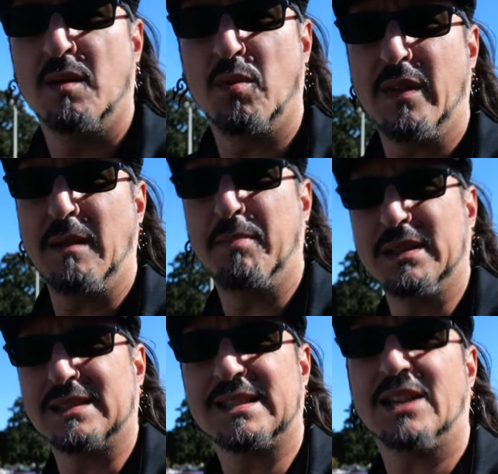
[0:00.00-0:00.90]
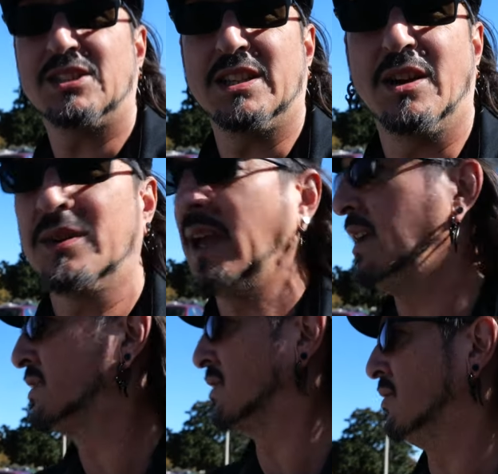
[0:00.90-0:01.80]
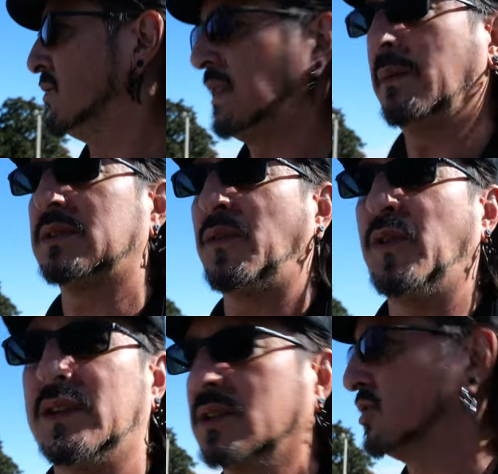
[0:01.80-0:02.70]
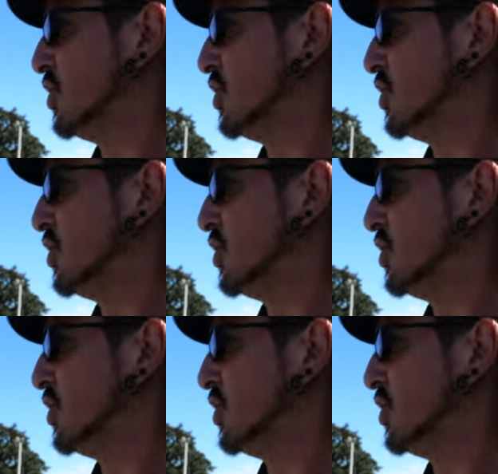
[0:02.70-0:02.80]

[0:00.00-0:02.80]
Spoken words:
Boy, that button's touchy. Okay, so that was a fun little